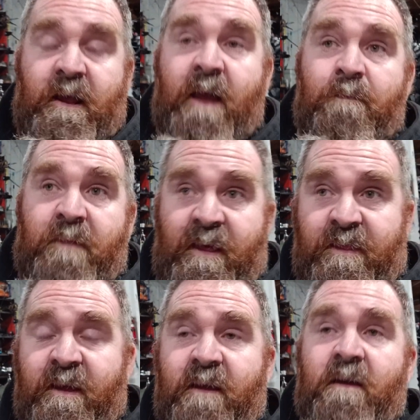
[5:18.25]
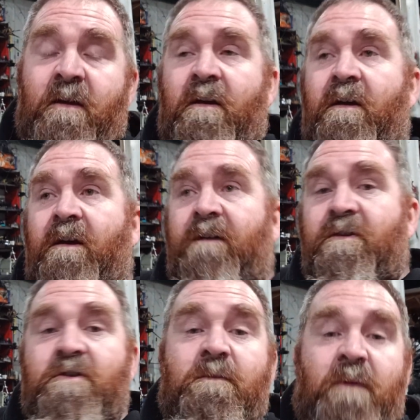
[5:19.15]
empathic,
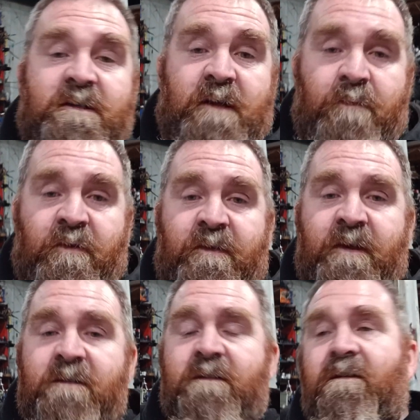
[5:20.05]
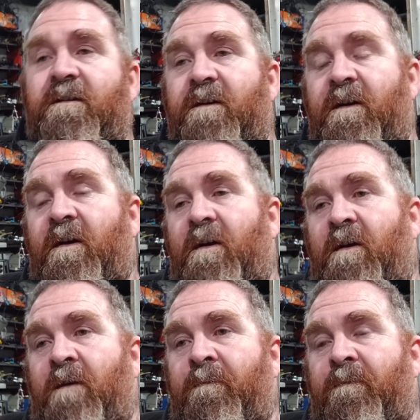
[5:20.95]
so she picks up on things.
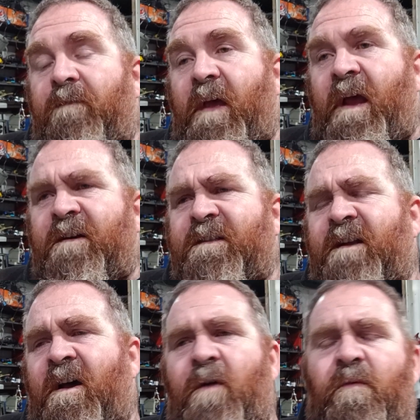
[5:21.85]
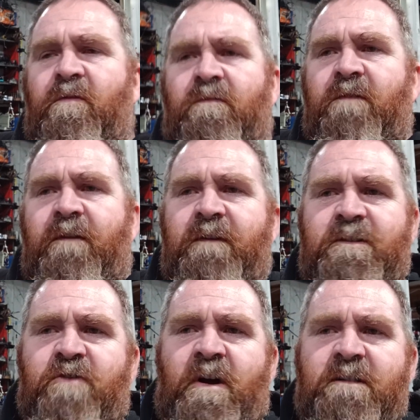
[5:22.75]
And I said, no, well, if his
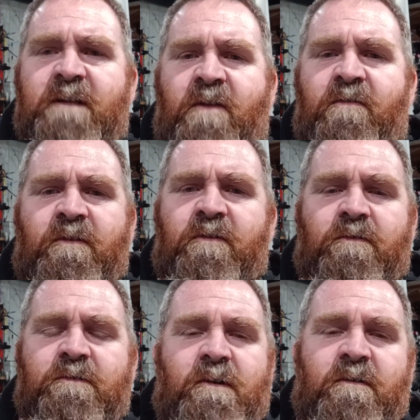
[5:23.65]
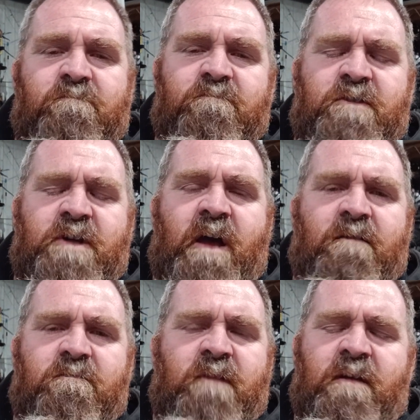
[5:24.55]
truck's there and the door's got shut,
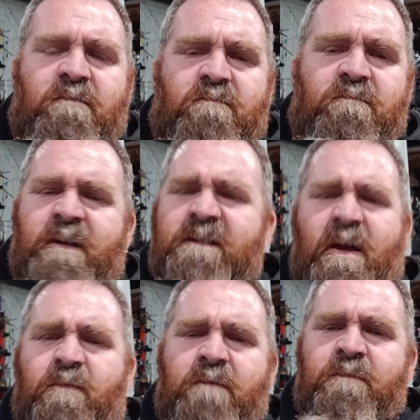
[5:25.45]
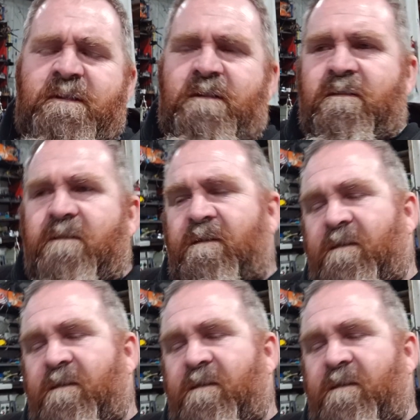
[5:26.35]
then he's out with the missus.